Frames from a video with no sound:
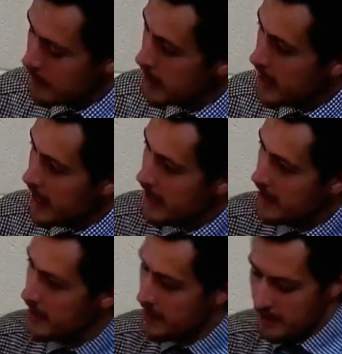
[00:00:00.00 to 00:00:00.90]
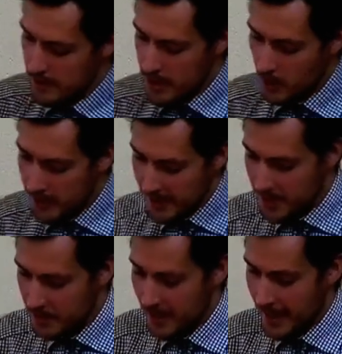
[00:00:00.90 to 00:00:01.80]
In the Old
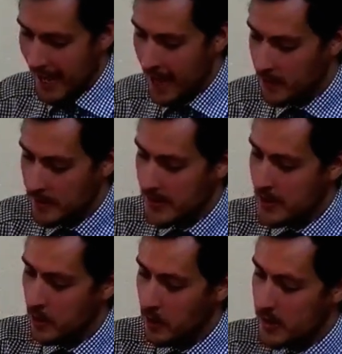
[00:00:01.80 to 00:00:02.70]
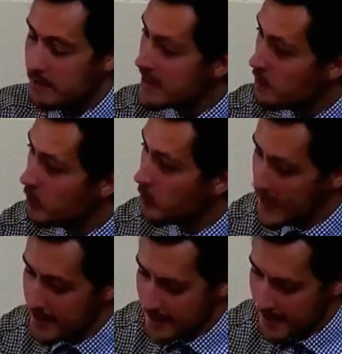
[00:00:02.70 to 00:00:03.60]
Testament accounts, the Lord's visible
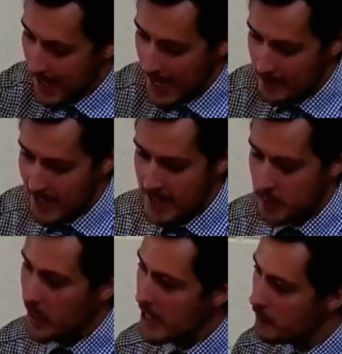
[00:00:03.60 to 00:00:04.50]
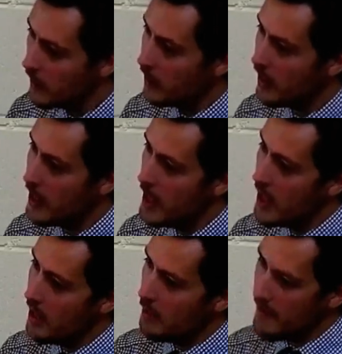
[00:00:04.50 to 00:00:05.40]
presence came to his people,
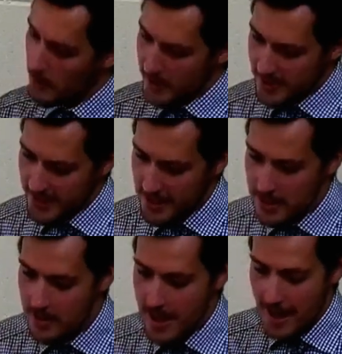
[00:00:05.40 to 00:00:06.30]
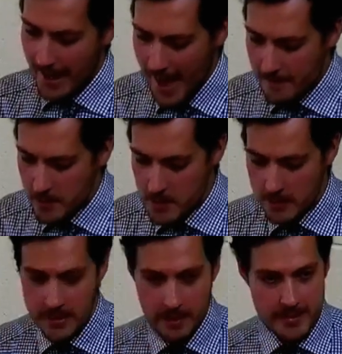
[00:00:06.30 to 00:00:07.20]
but there were still levels
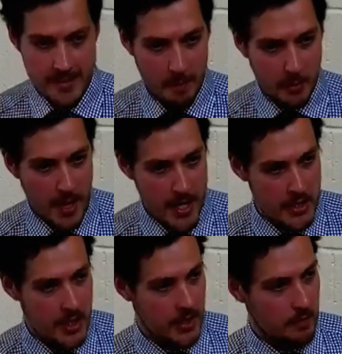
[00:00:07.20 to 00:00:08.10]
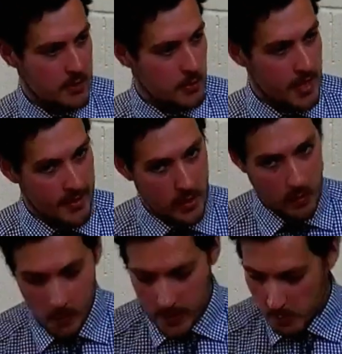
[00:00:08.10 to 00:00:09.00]
of separation between the
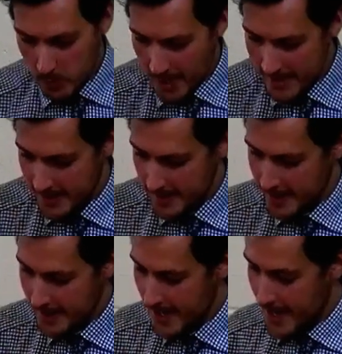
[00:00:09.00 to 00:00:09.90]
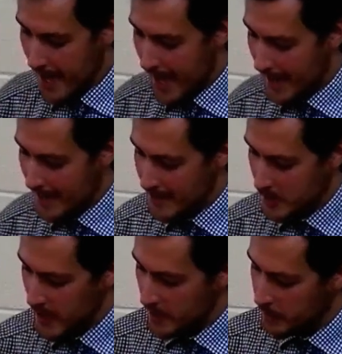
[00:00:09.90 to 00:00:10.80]
Lord's presence and his
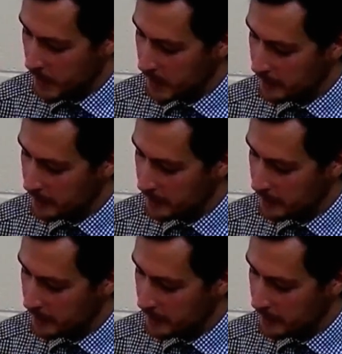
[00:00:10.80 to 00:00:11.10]
people.